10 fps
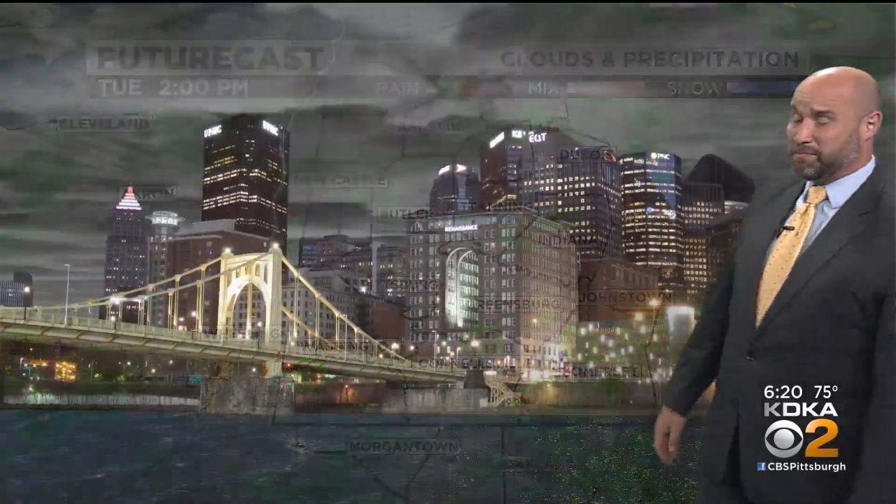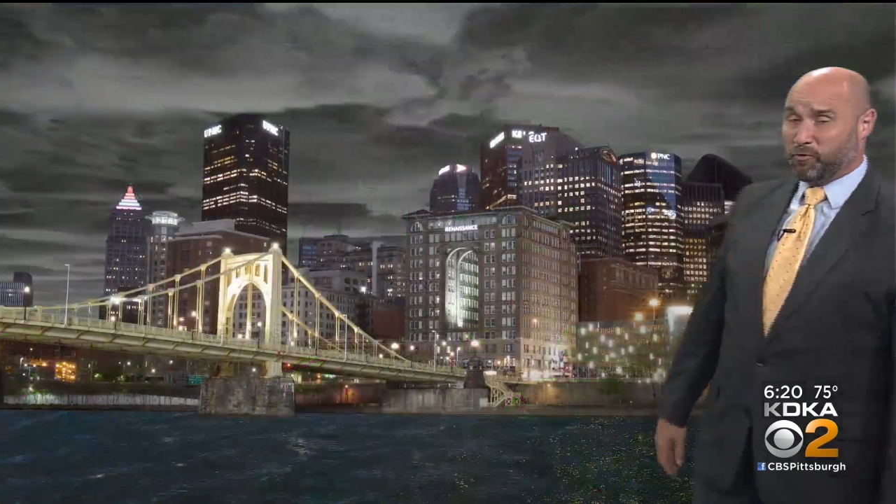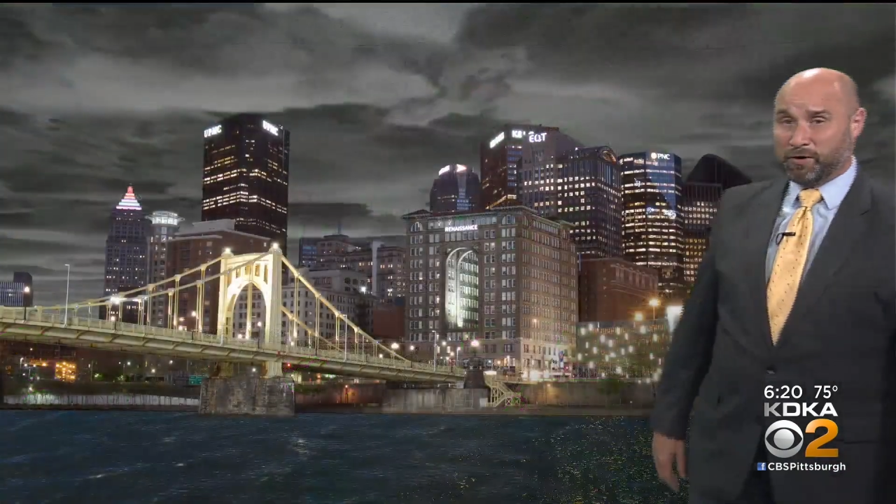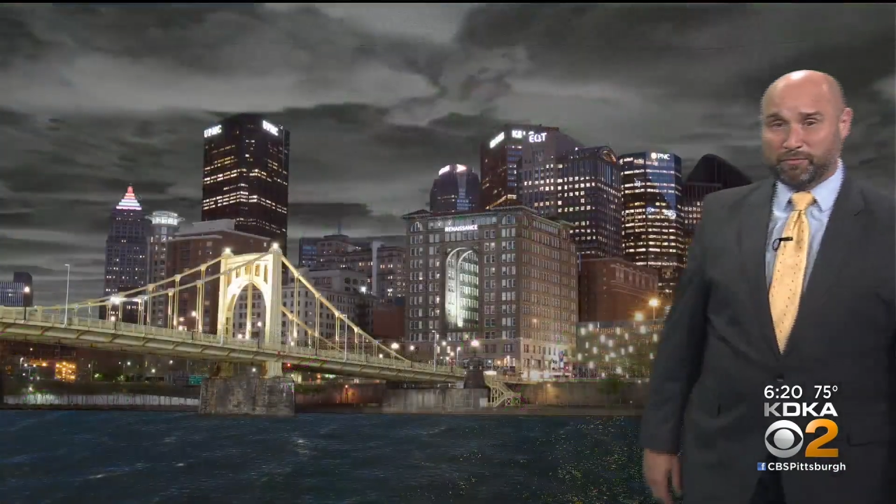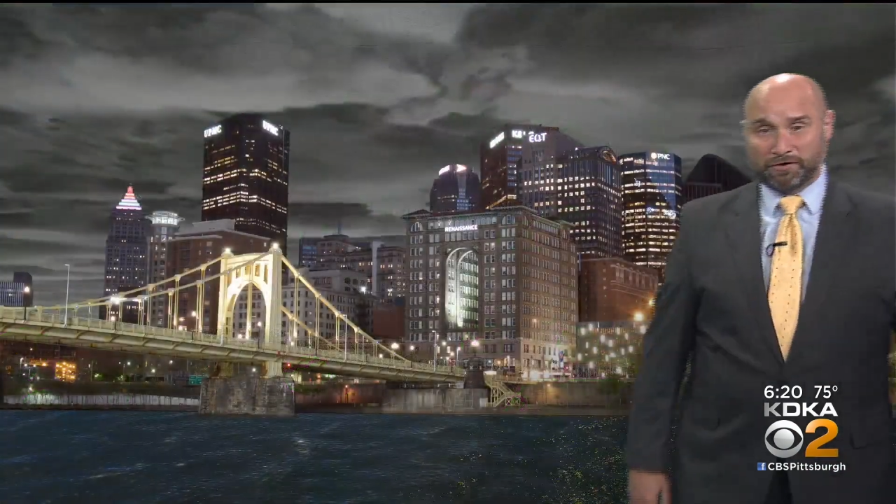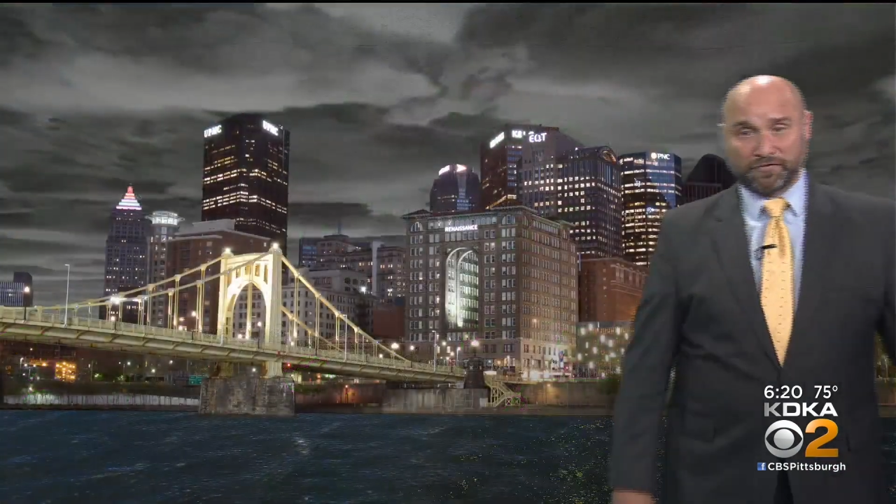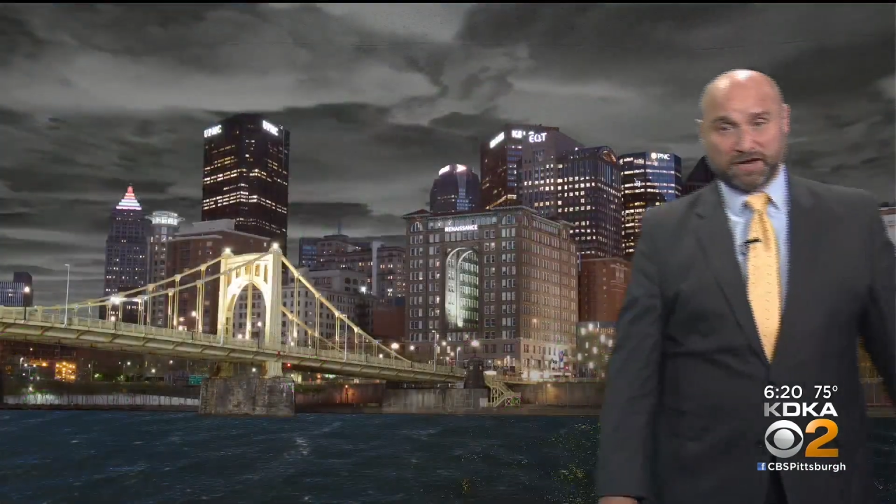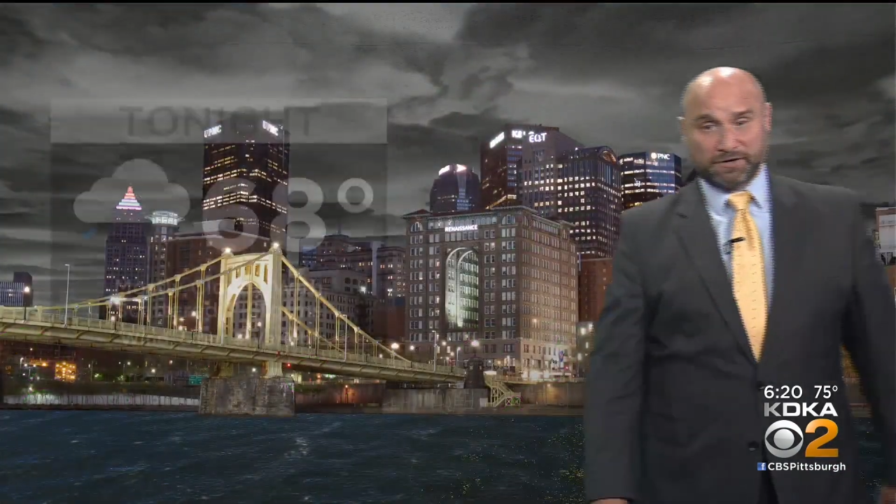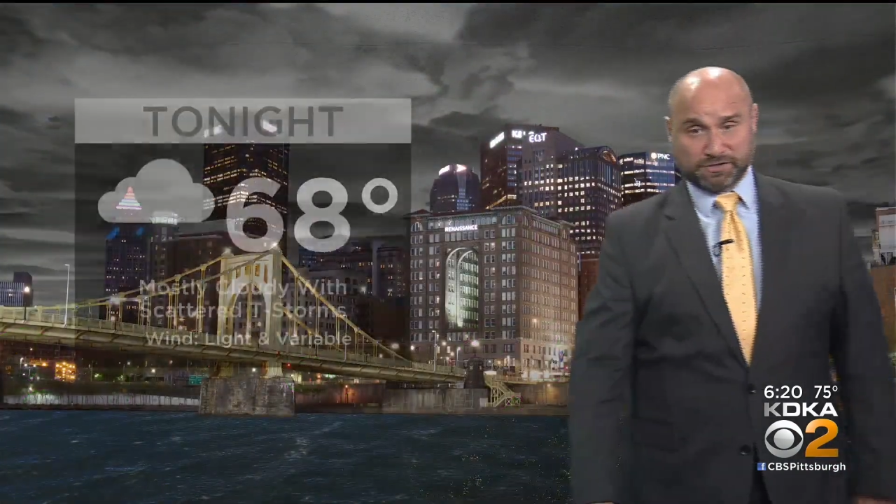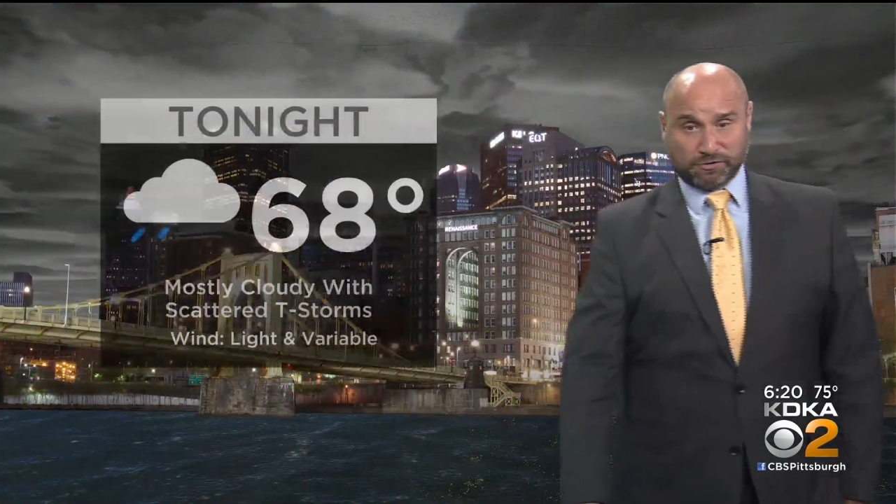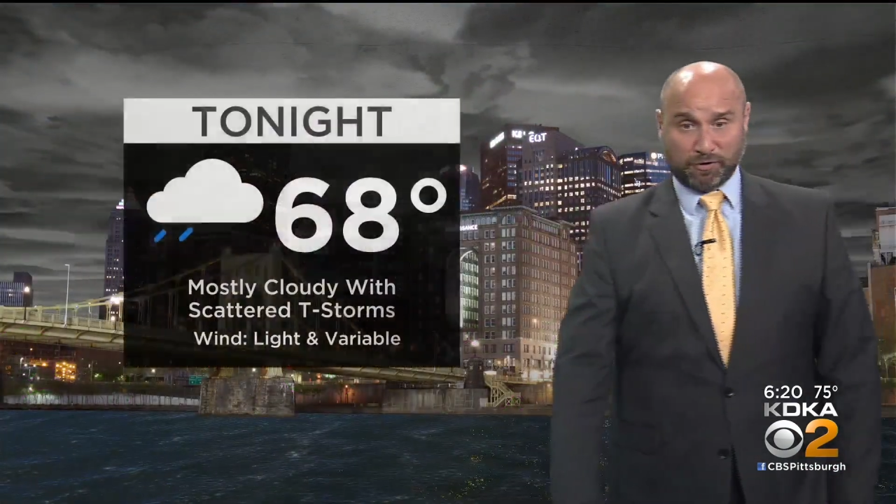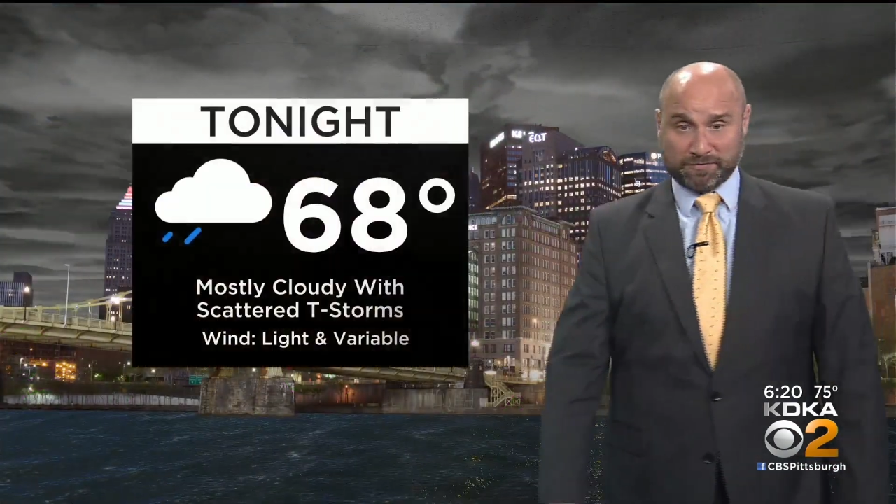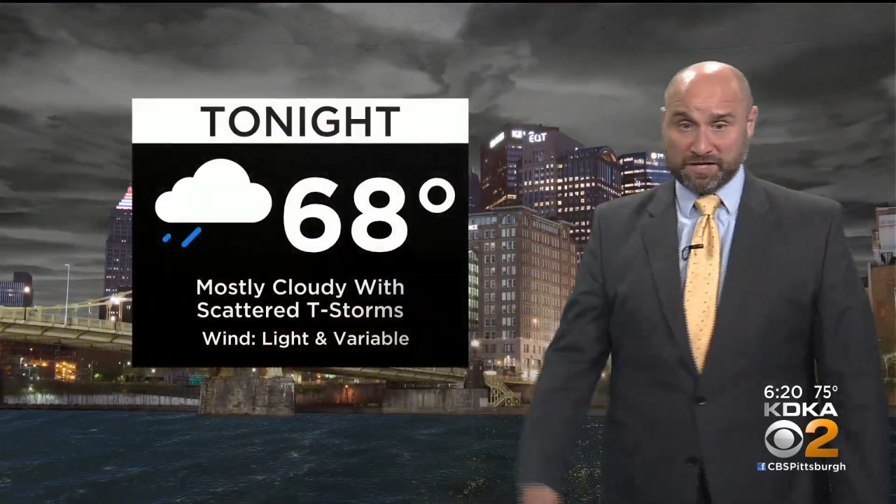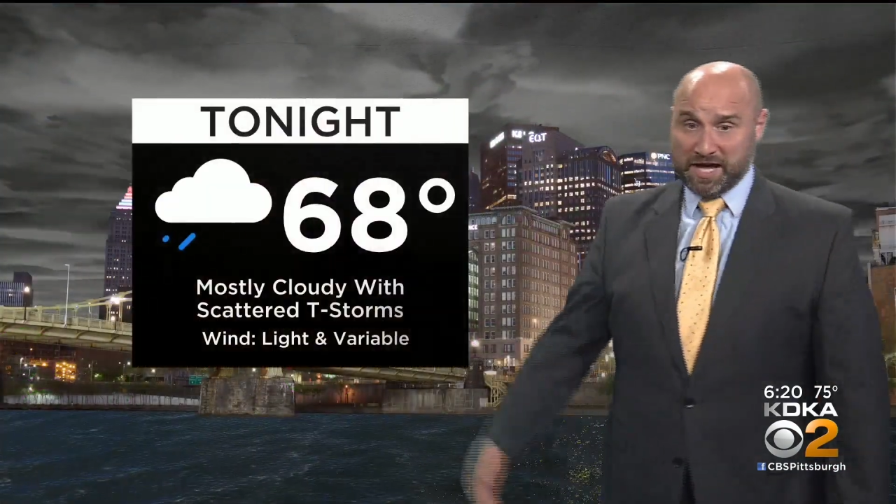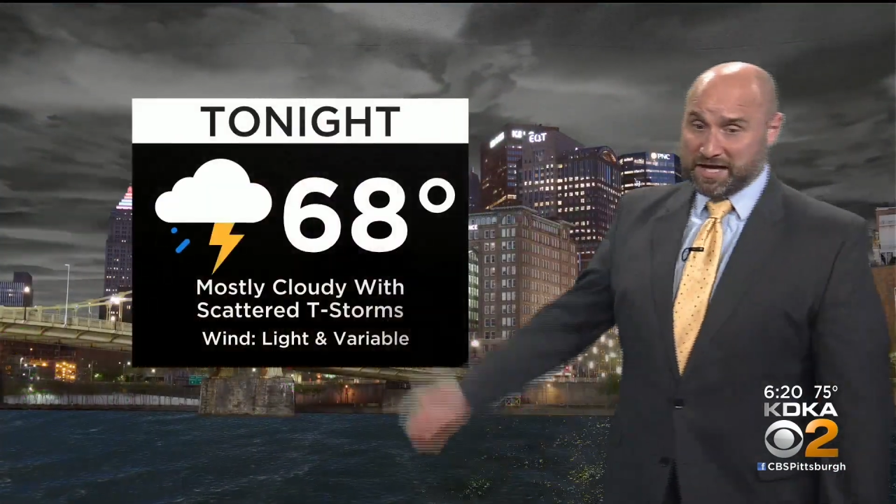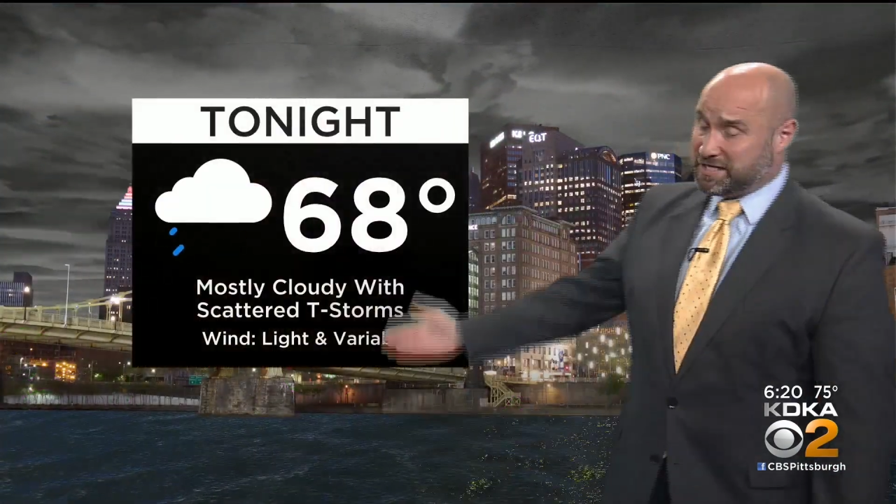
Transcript: more and more thunderstorms.